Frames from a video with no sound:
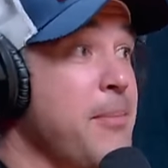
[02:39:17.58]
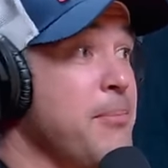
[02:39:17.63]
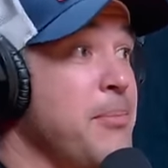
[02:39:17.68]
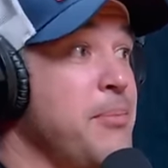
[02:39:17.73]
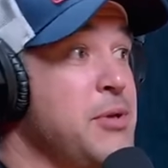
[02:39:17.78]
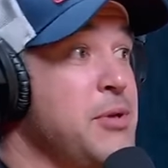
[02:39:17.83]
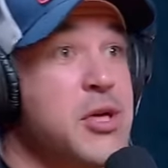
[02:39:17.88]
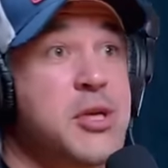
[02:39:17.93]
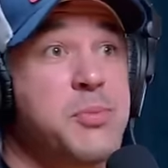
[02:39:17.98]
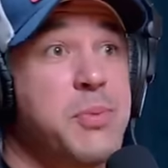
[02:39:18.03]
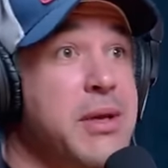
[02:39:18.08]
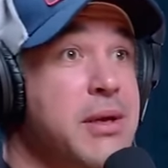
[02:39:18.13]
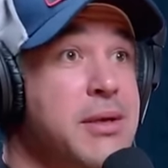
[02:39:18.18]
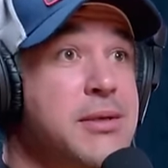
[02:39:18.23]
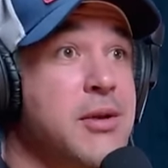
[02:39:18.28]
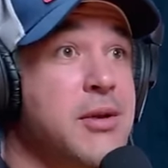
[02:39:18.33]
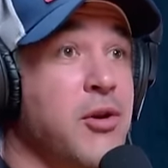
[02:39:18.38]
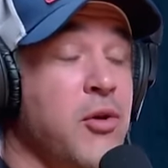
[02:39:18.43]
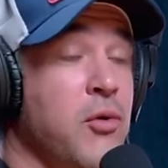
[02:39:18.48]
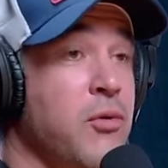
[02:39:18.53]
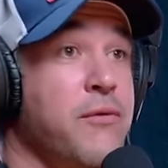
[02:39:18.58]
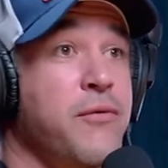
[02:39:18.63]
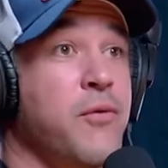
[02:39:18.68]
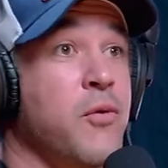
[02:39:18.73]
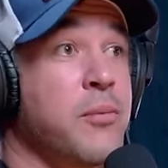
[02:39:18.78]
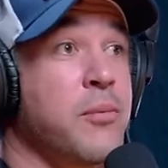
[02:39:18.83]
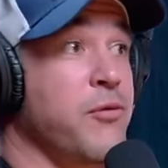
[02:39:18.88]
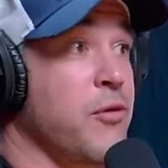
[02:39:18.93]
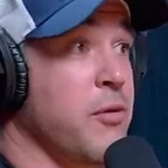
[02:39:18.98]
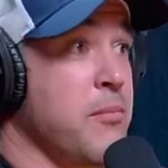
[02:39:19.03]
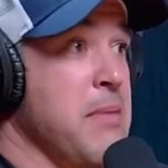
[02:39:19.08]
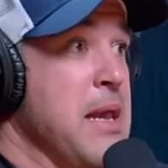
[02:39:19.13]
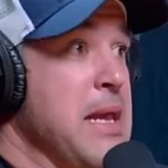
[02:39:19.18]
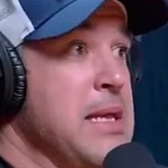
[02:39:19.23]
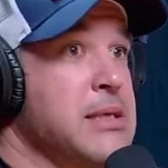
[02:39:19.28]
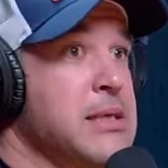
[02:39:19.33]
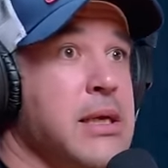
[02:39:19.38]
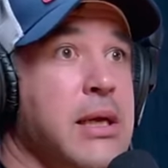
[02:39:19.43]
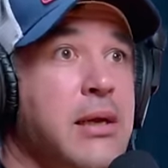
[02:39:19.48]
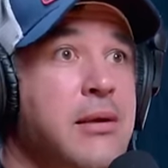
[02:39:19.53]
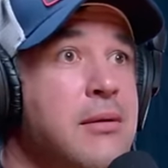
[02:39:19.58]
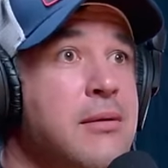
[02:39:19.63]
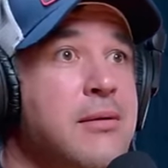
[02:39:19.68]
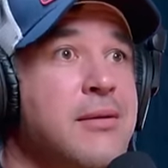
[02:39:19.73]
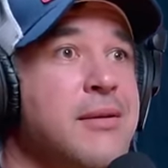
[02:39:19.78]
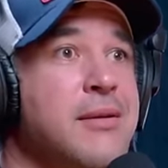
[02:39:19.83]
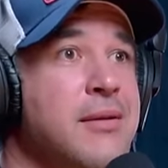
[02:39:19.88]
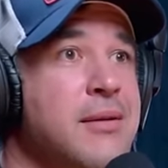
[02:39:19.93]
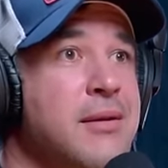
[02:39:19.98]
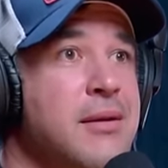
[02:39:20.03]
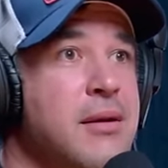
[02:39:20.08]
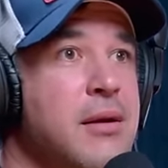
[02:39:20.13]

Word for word: just because their uniforms are amazing. Are they?